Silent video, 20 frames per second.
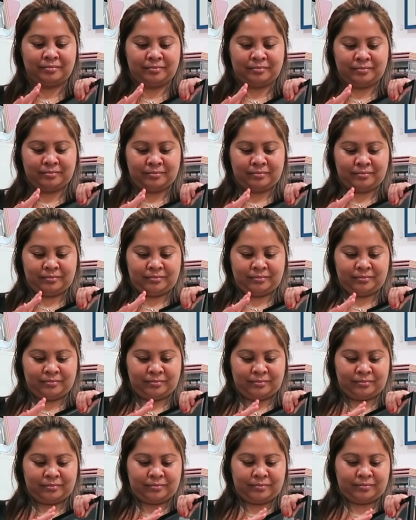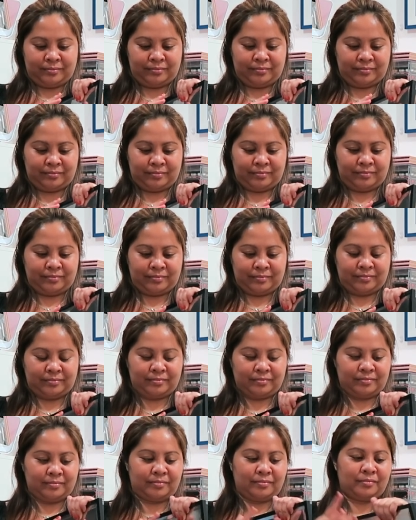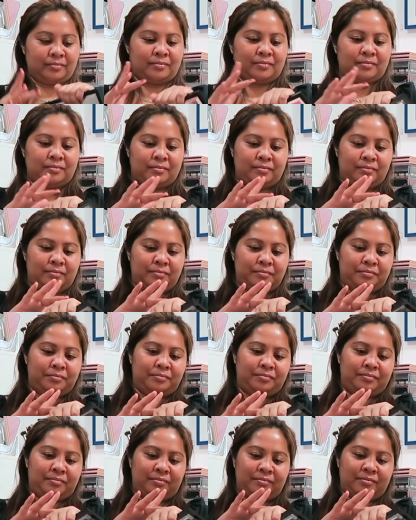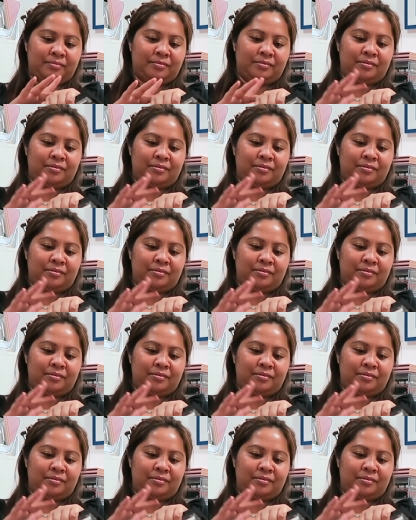(silence)